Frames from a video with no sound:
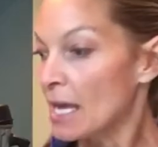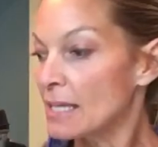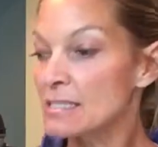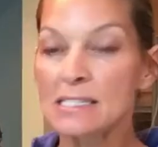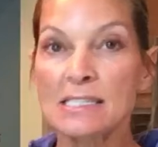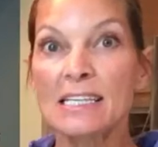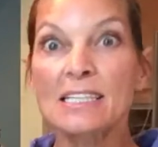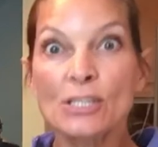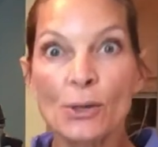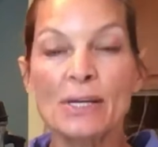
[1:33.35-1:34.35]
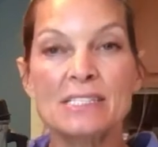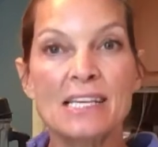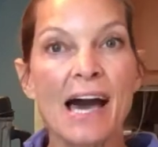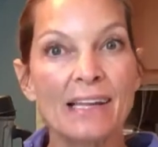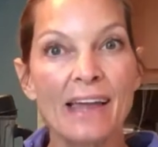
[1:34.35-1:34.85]
it's
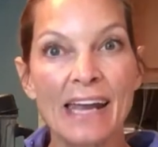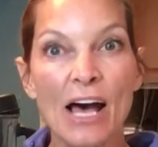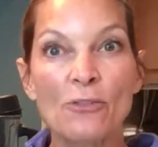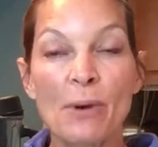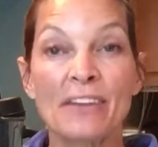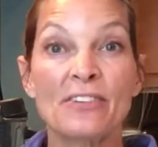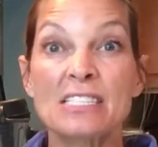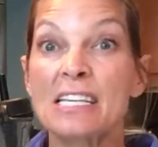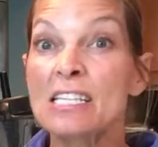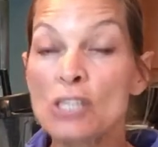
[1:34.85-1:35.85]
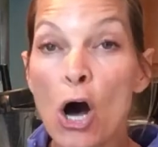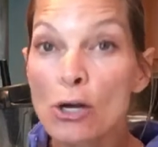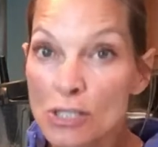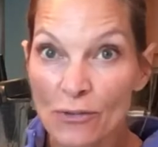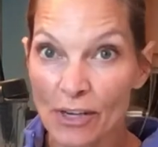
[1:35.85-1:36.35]
got a lot of health benefits, and it's
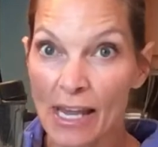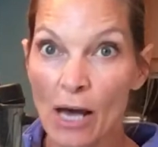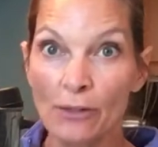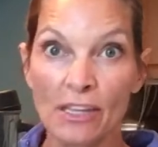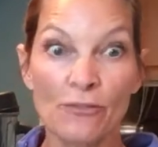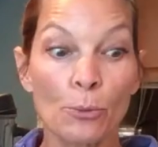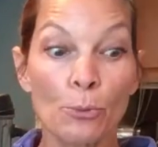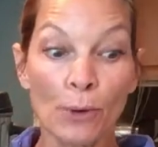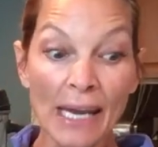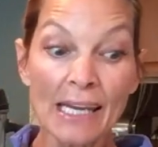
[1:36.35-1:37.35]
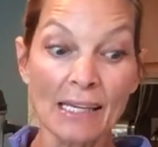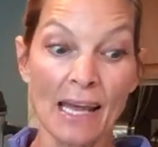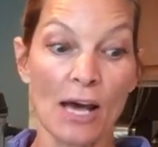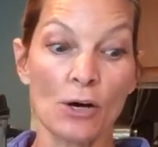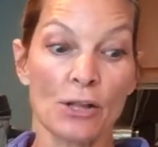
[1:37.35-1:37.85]
also very healthy for brain
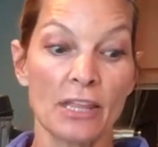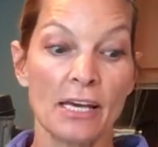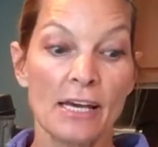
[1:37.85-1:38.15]
health.